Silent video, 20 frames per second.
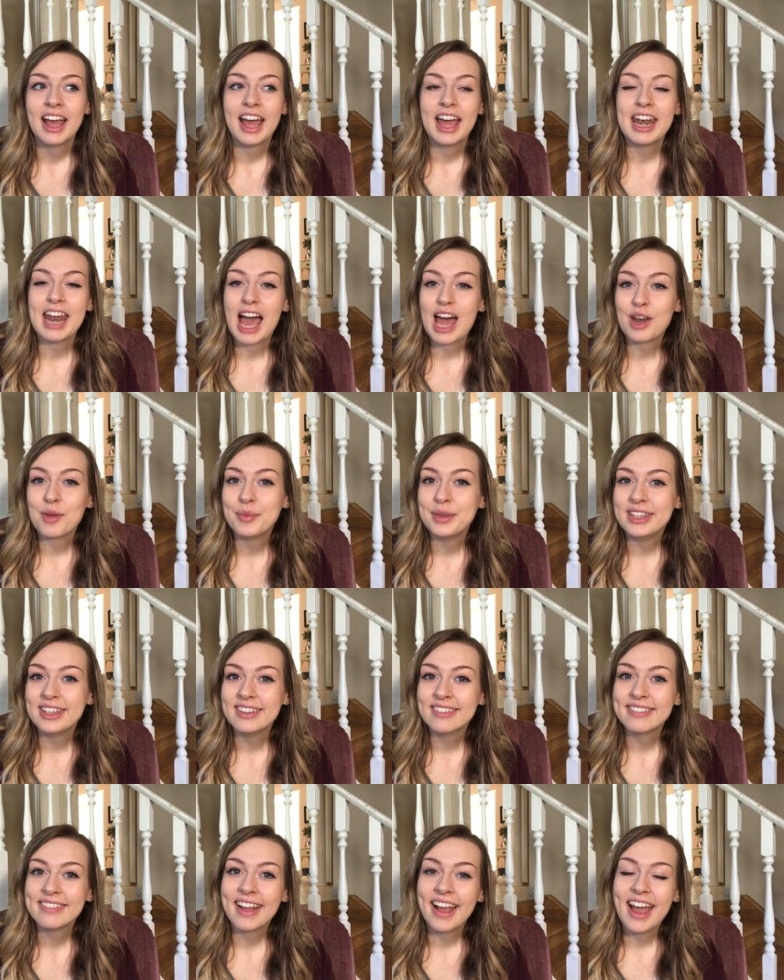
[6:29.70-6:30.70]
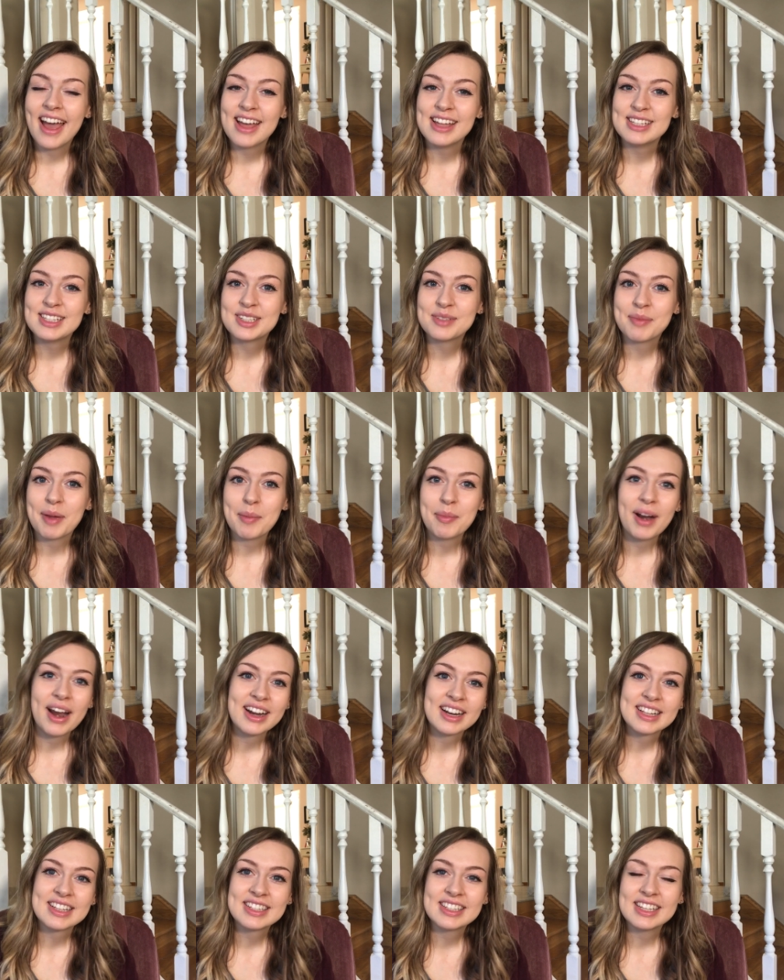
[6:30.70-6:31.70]
anatomy and my
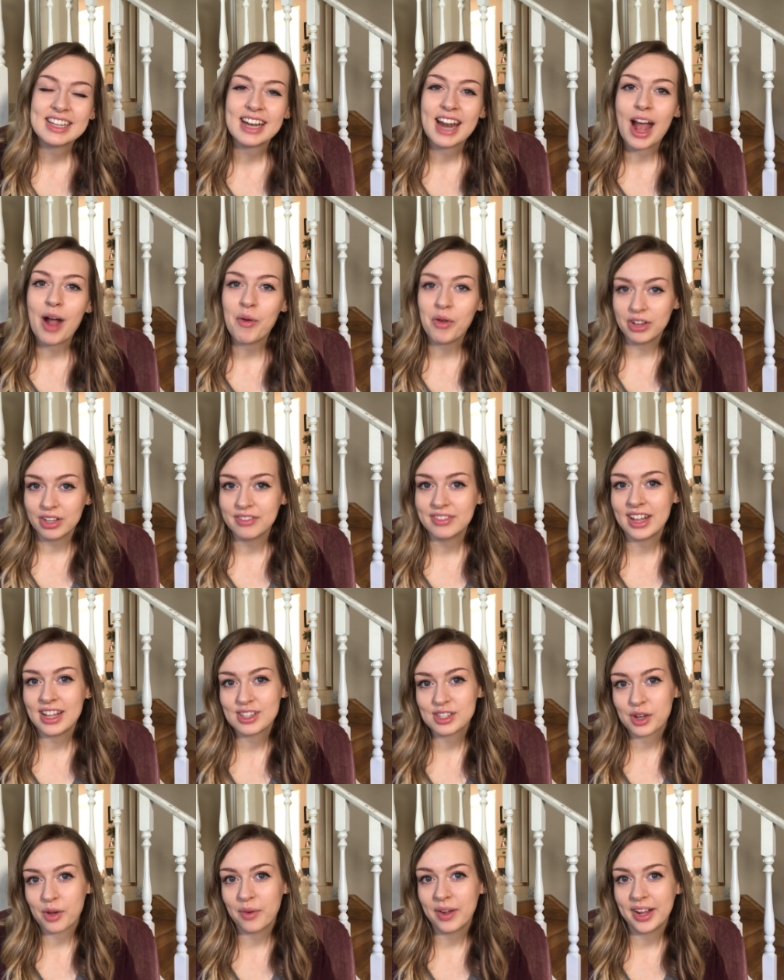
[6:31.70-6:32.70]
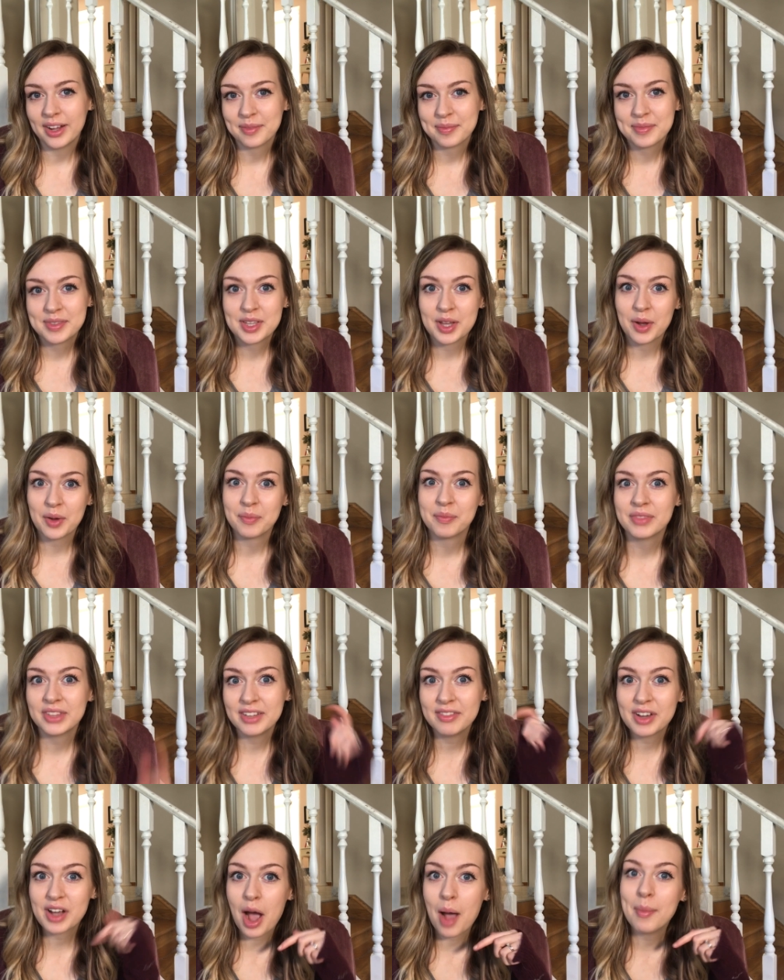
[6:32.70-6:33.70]
pregnancy and how all of that's going. So
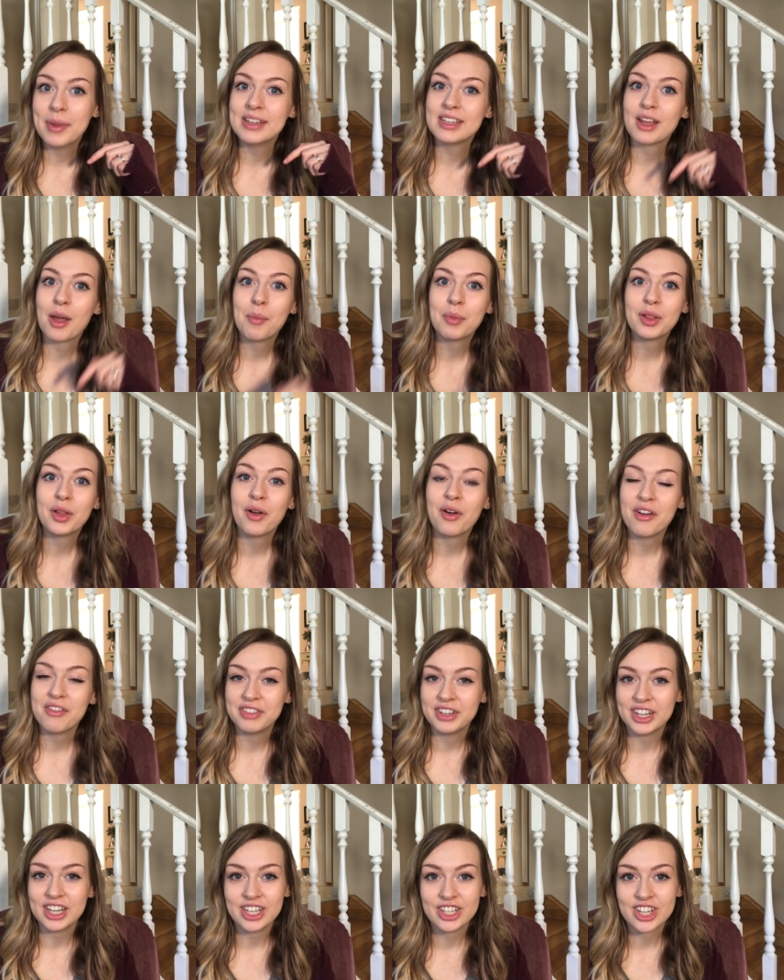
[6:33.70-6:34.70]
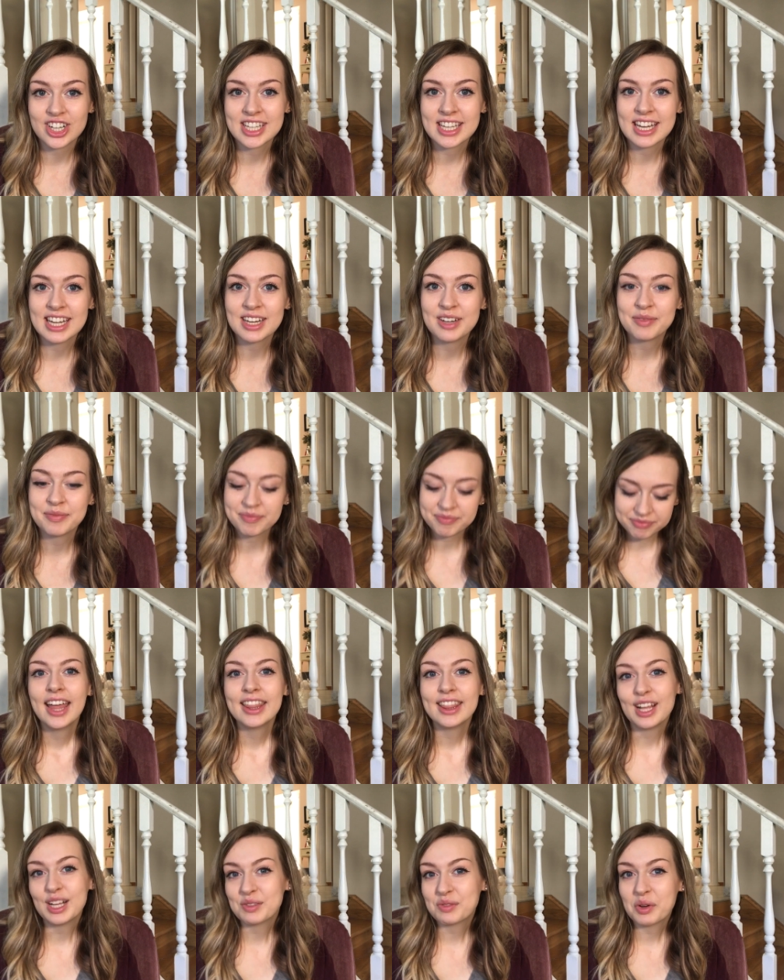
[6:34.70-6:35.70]
leave a comment down below if you're interested.
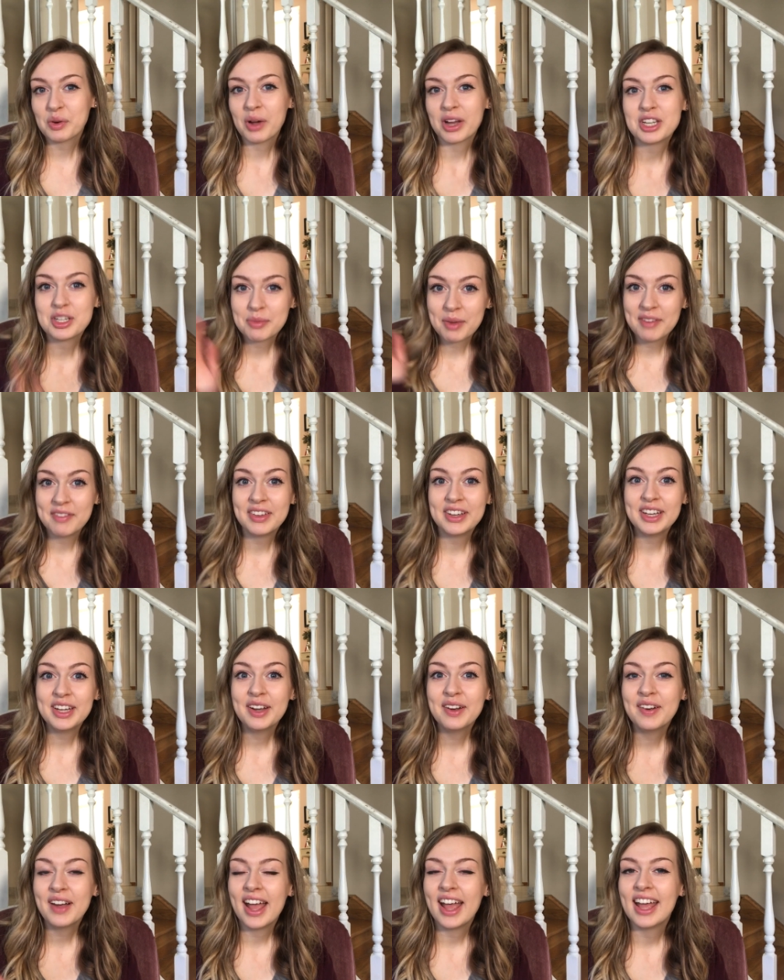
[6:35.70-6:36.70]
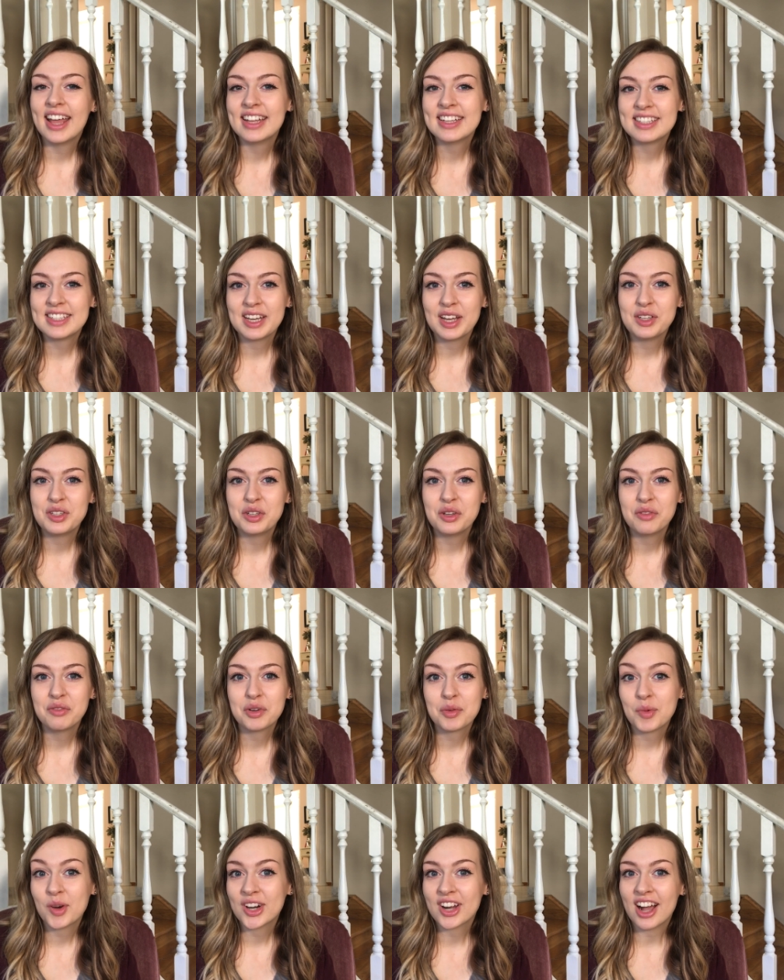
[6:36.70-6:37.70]
Thanks for watching my video and stay tuned
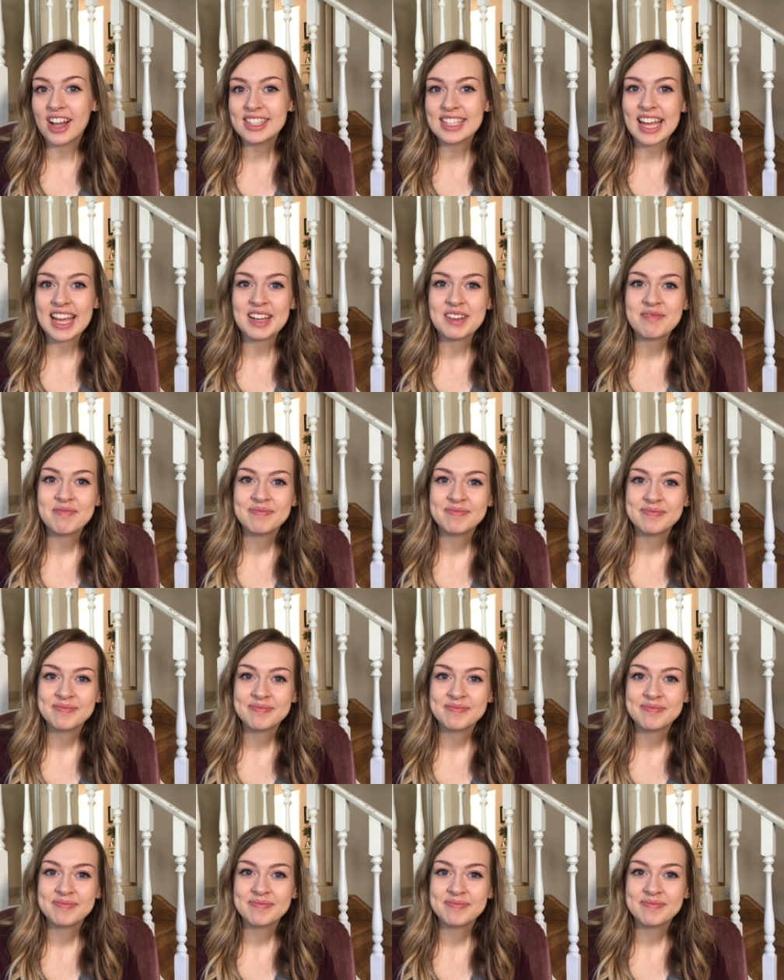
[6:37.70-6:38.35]
for more content.